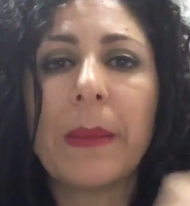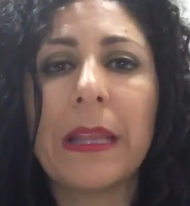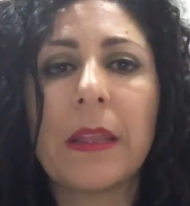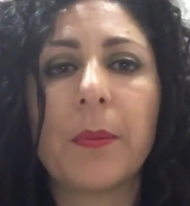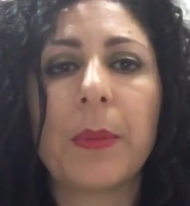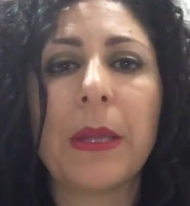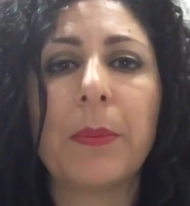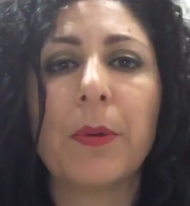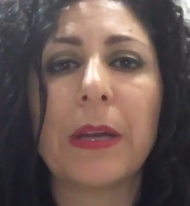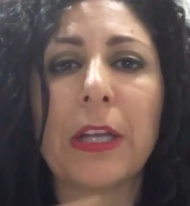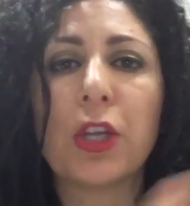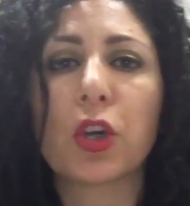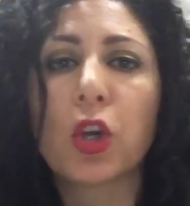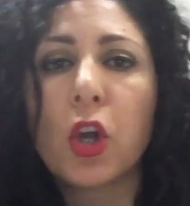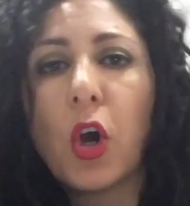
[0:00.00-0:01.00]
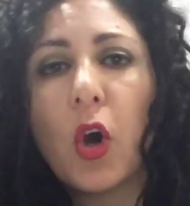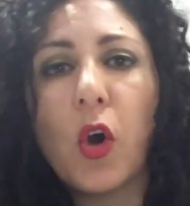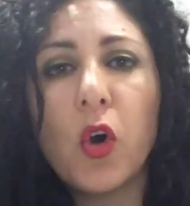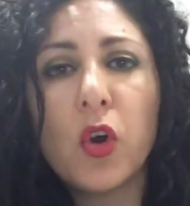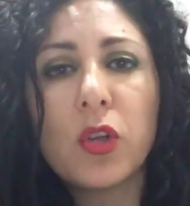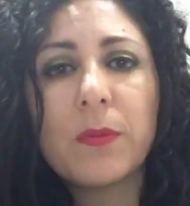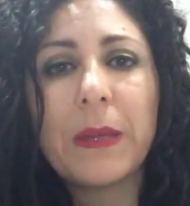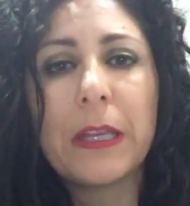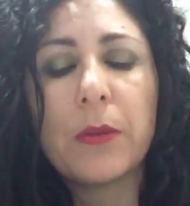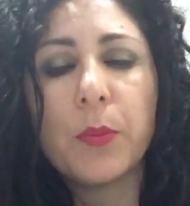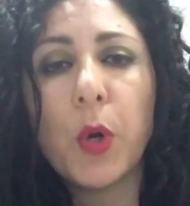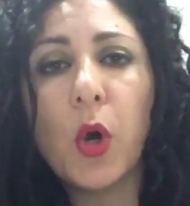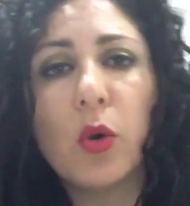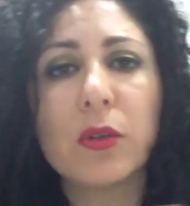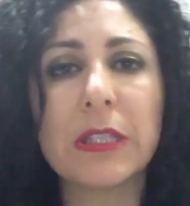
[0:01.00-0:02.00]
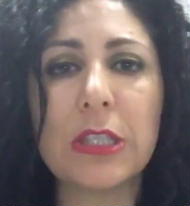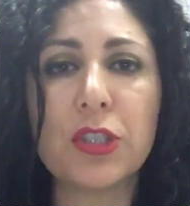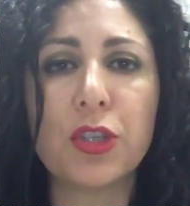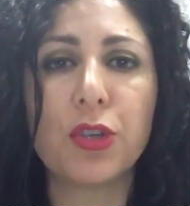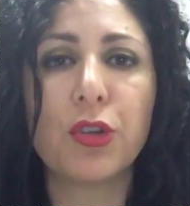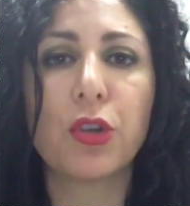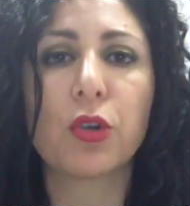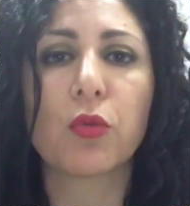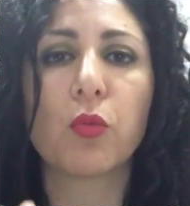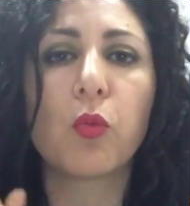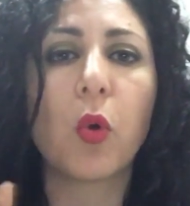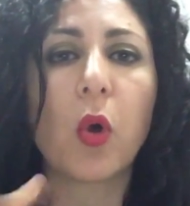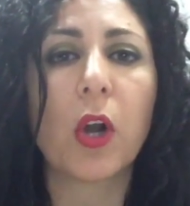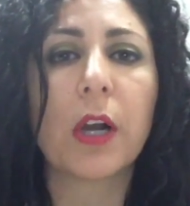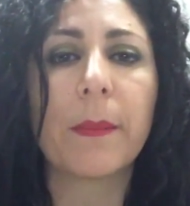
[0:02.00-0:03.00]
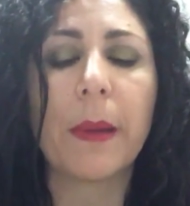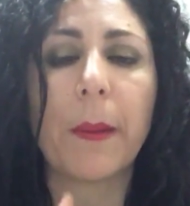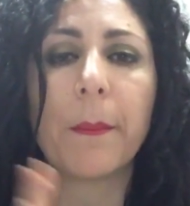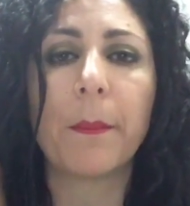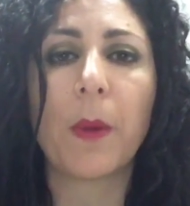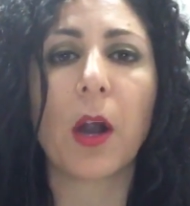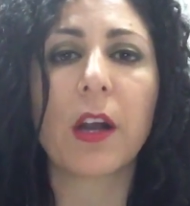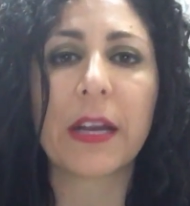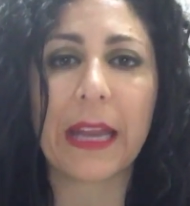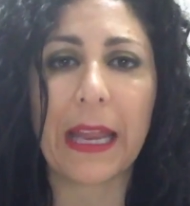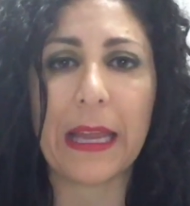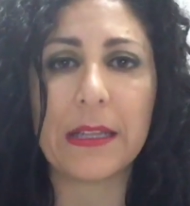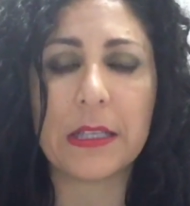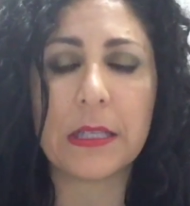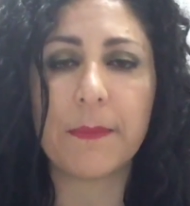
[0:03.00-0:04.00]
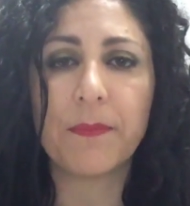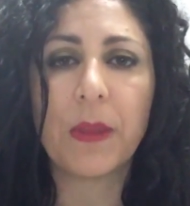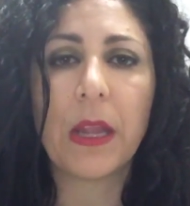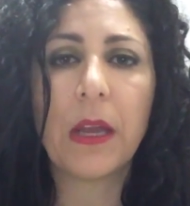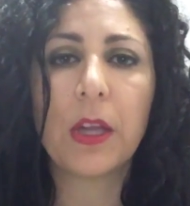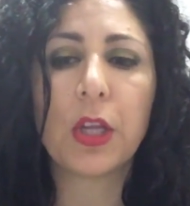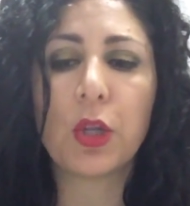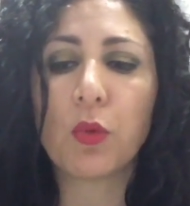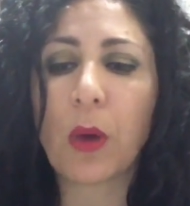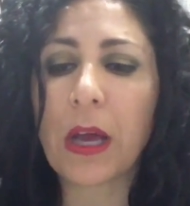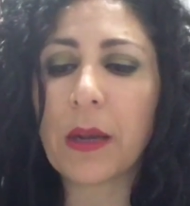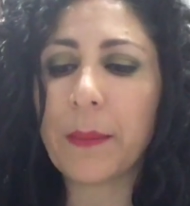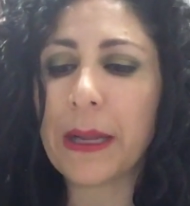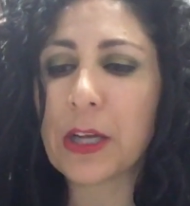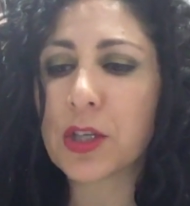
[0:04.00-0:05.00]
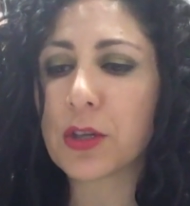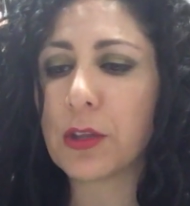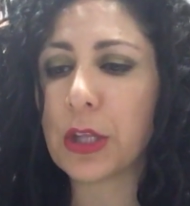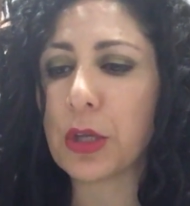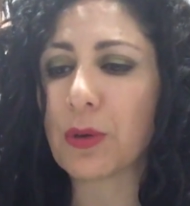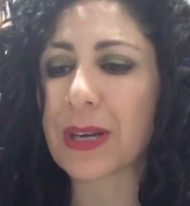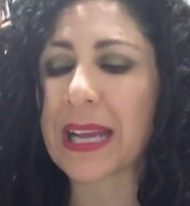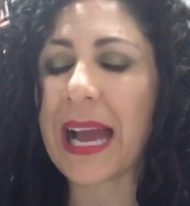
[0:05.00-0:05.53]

and the people in your cold, being pulled into your warm markets. You want to make sure that you are